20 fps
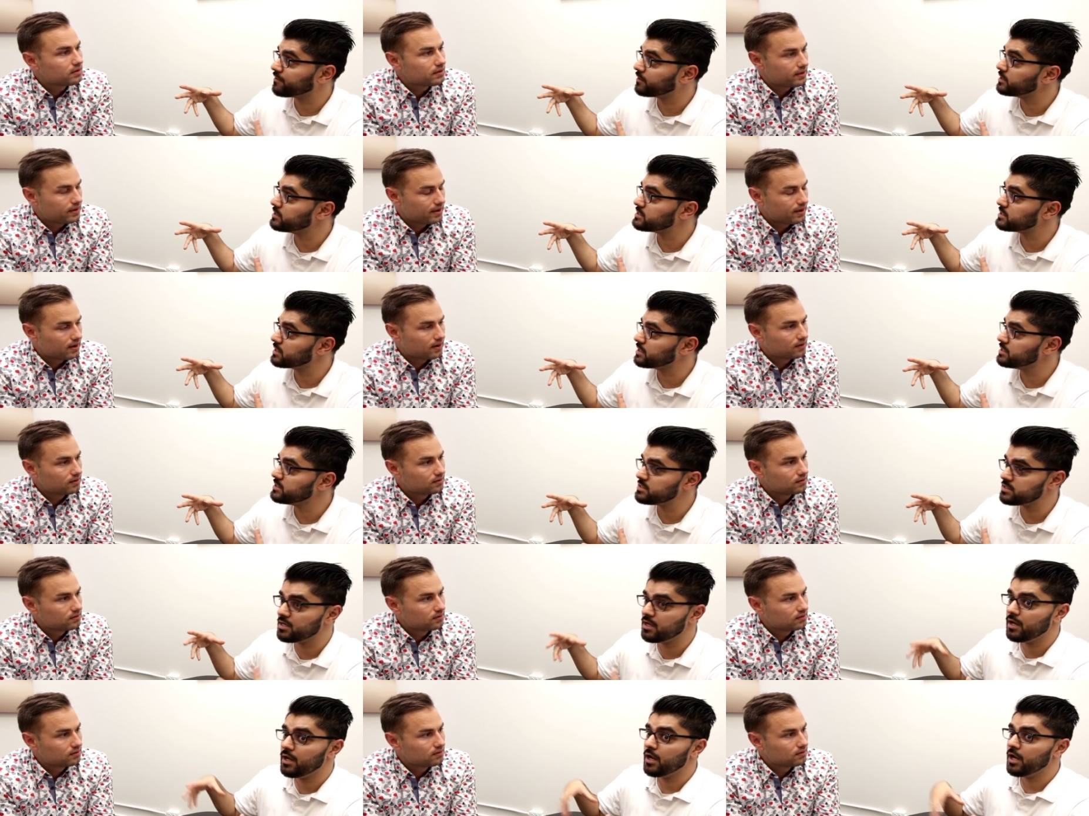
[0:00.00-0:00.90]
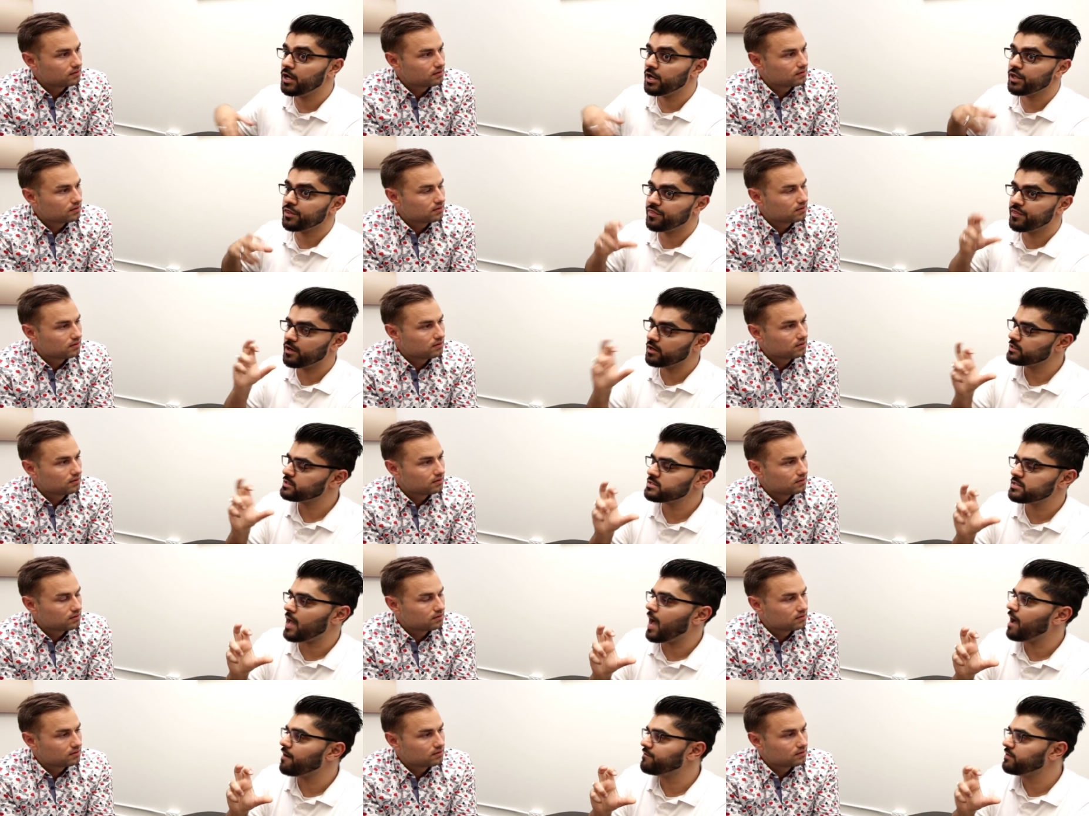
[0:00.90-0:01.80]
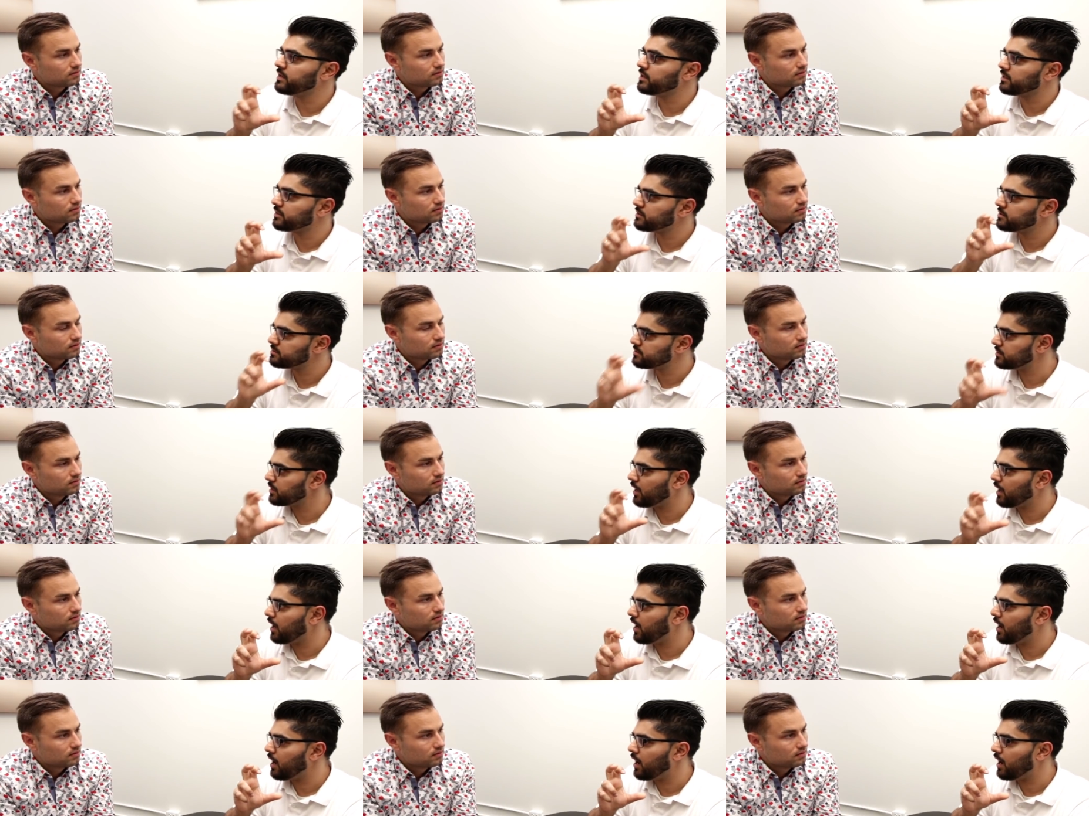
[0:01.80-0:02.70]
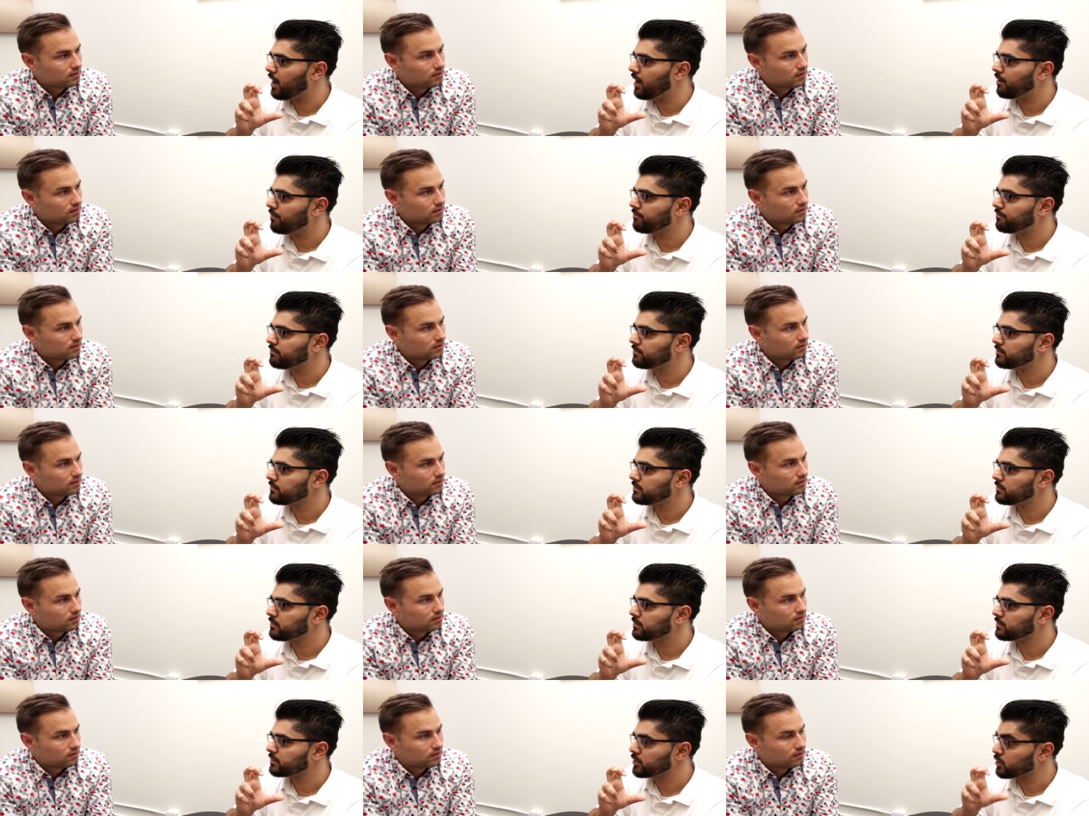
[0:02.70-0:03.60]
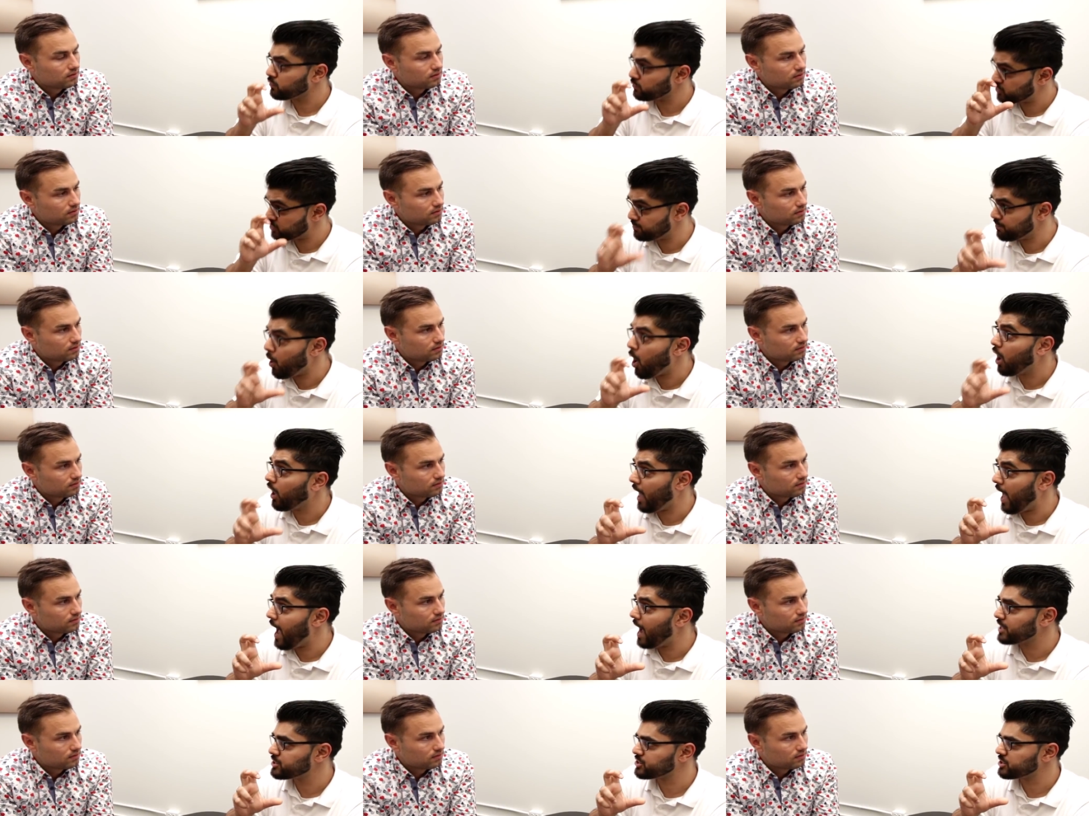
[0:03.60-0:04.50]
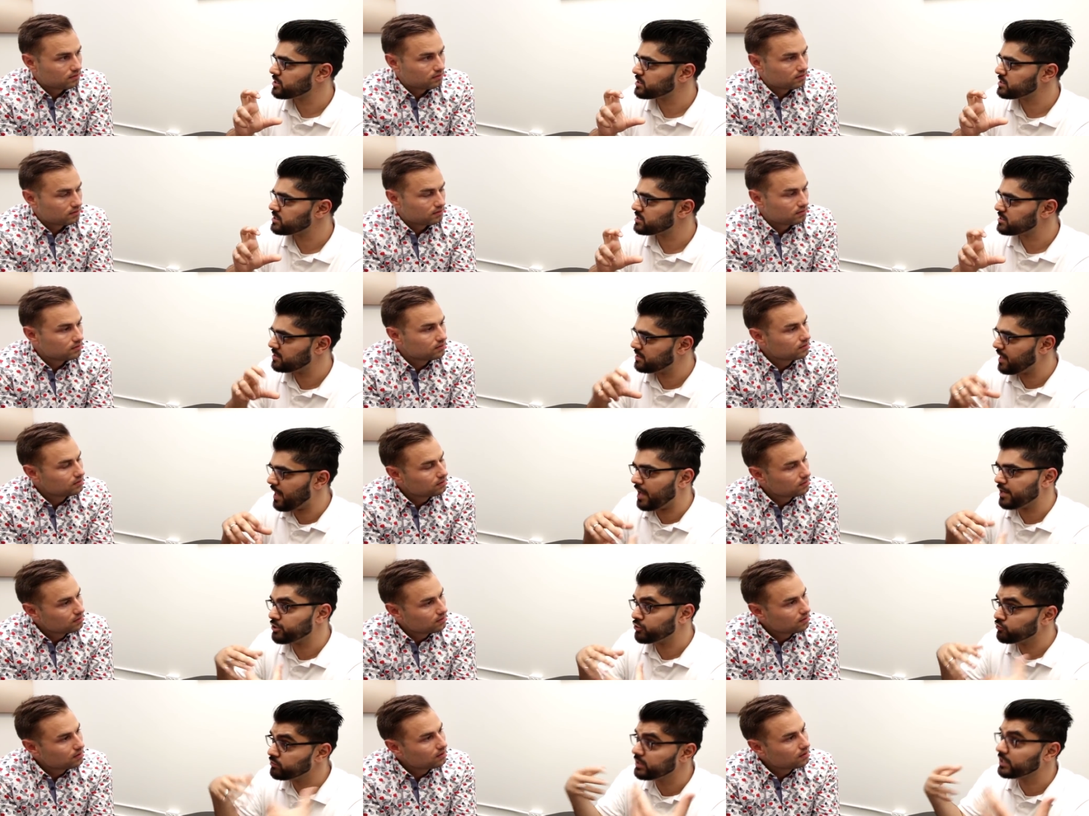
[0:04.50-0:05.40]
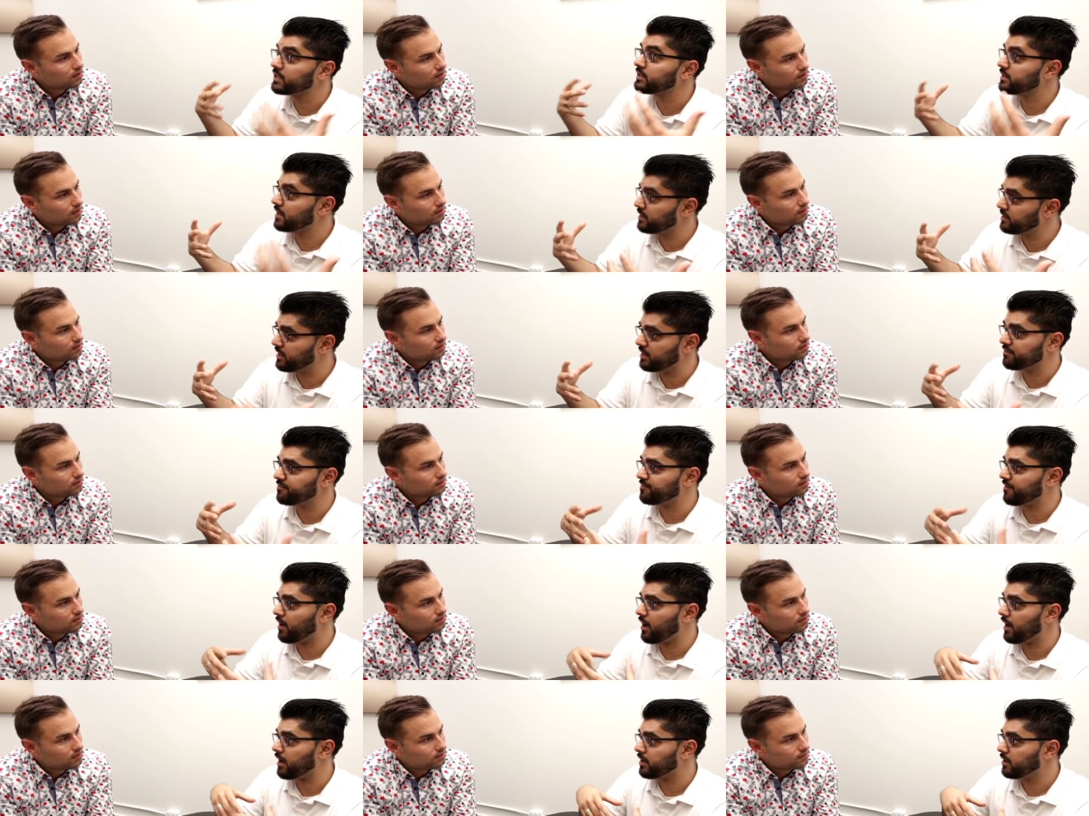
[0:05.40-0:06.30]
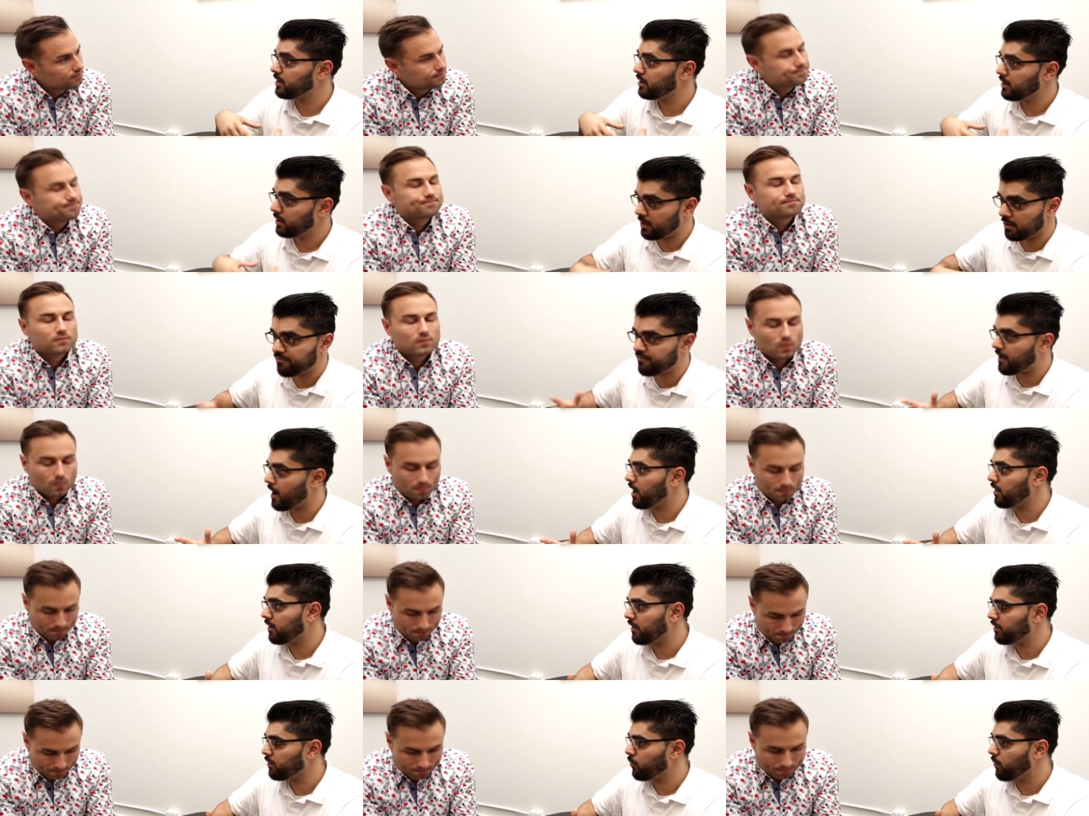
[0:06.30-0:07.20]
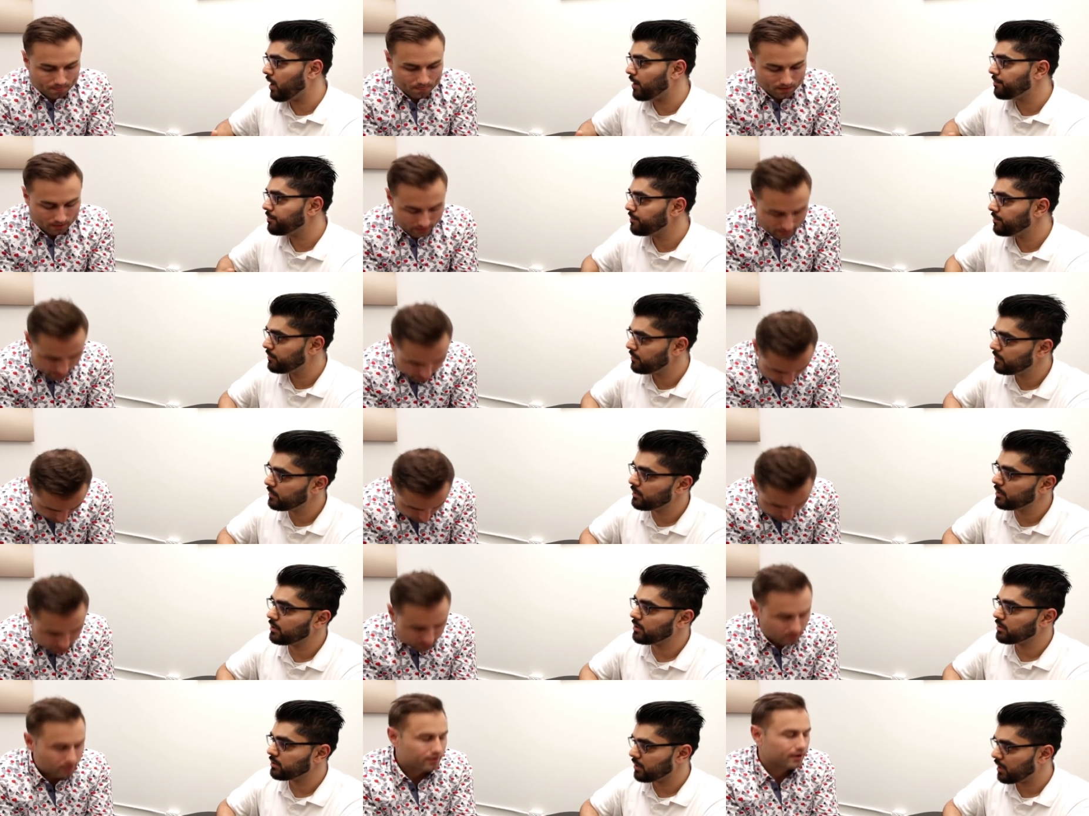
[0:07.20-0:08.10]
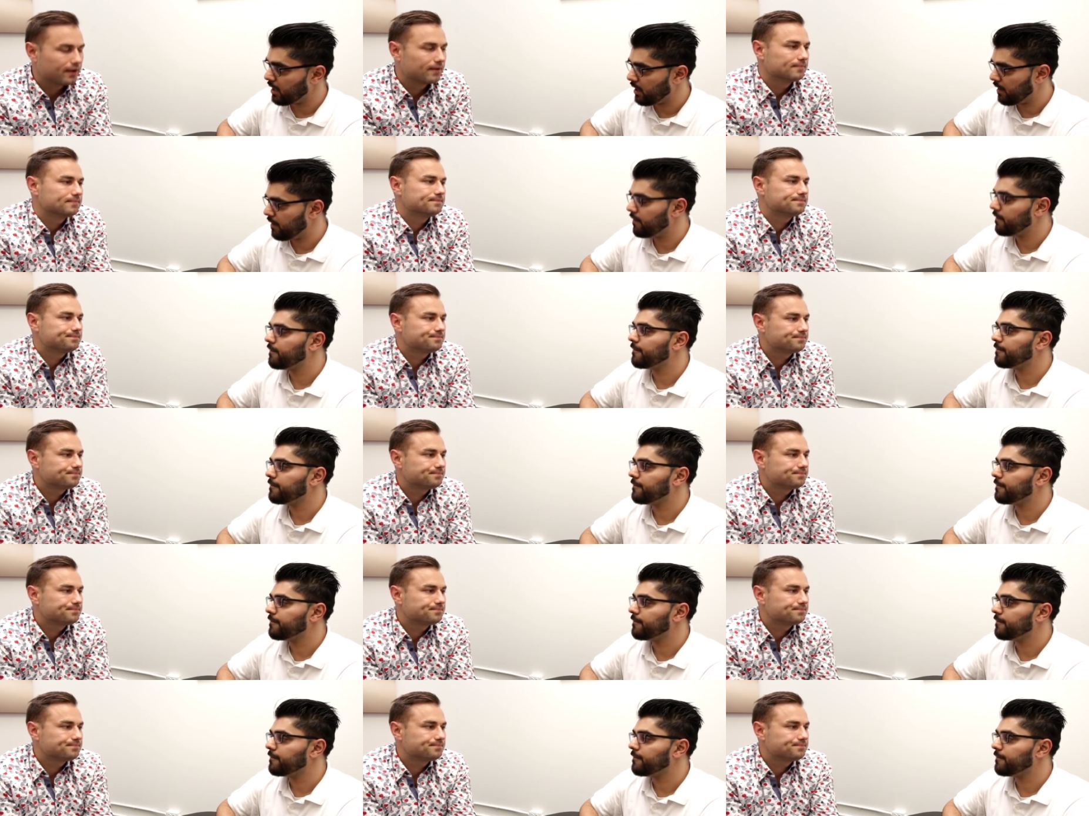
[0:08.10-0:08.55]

Speaker 1: for instance, yeah. they're just having, um, you know, small hashes that uniquely identify a file on the web. Gotcha. Okay. Yeah.